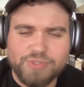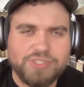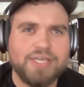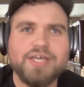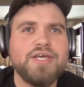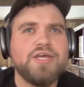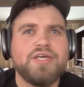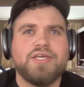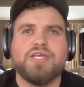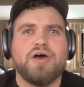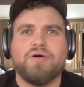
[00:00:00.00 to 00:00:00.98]
Like,
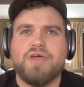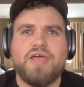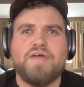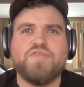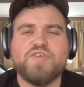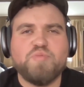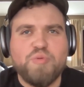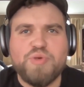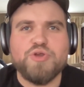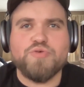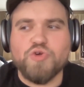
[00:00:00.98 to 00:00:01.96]
you know, if you just put me
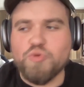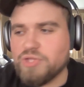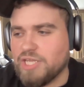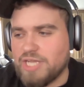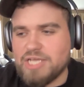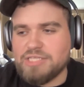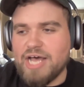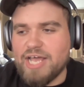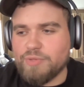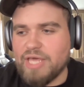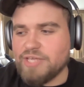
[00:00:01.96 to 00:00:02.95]
in a room with like a client
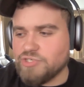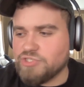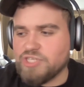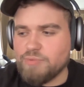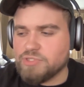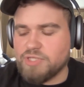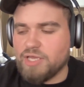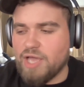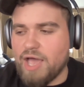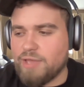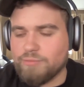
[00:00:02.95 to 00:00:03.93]
with agency, I'm just like,
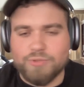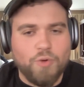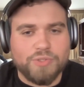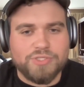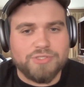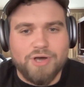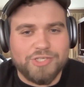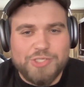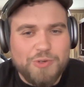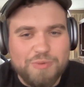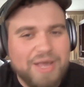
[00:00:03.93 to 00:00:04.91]
I don't know what to talk
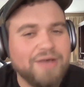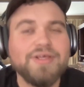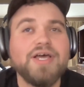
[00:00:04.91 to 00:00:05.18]
to you about.